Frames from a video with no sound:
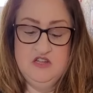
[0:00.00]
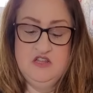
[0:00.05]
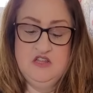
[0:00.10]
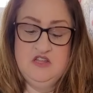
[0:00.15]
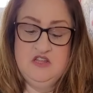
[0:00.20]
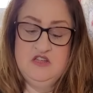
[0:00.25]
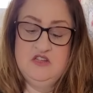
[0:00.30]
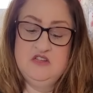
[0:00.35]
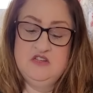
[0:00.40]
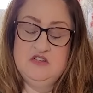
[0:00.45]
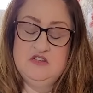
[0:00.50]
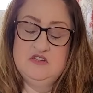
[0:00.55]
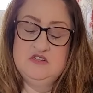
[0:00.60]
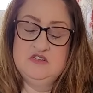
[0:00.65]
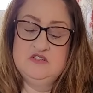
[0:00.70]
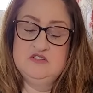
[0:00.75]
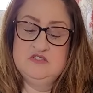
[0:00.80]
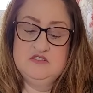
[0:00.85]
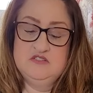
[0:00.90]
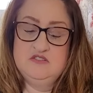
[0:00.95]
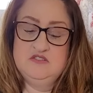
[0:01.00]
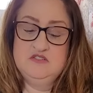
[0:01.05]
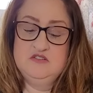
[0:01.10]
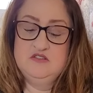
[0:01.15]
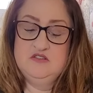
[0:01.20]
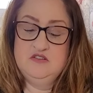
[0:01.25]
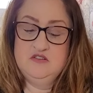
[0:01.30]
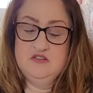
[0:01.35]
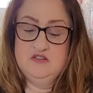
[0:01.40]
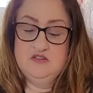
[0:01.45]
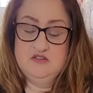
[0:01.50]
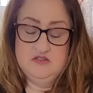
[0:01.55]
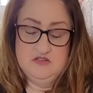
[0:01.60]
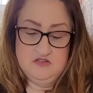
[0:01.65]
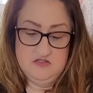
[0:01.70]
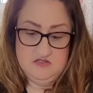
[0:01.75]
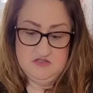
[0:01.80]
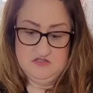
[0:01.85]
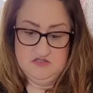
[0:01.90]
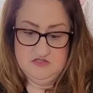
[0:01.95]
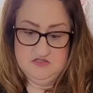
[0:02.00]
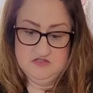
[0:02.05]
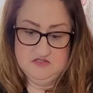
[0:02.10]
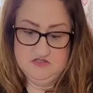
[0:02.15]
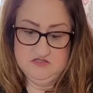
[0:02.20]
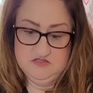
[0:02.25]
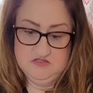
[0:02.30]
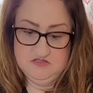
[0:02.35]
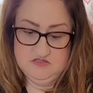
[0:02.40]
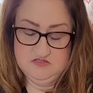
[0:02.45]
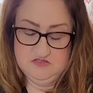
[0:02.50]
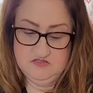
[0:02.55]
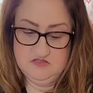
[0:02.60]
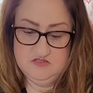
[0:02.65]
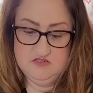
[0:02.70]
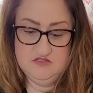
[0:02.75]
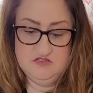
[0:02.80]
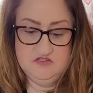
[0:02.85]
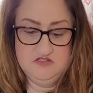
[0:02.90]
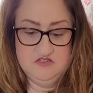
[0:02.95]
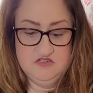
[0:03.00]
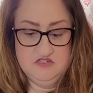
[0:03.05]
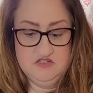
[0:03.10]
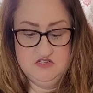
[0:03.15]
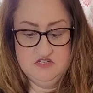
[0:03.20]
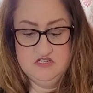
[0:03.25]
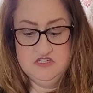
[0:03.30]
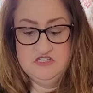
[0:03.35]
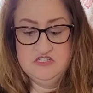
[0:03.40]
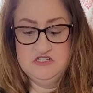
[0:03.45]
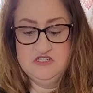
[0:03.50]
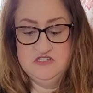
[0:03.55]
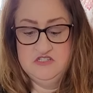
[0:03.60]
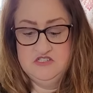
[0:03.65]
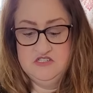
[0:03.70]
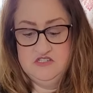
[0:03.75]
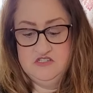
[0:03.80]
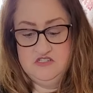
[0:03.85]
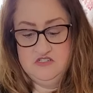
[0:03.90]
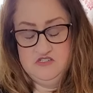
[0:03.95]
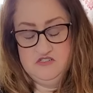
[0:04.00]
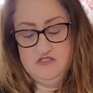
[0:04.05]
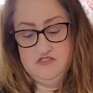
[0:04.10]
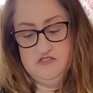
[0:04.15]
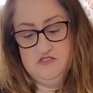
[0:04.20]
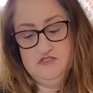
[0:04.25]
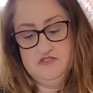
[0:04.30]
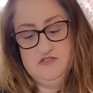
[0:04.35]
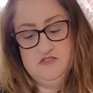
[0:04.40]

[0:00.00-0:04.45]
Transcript: No one is speaking in this clip.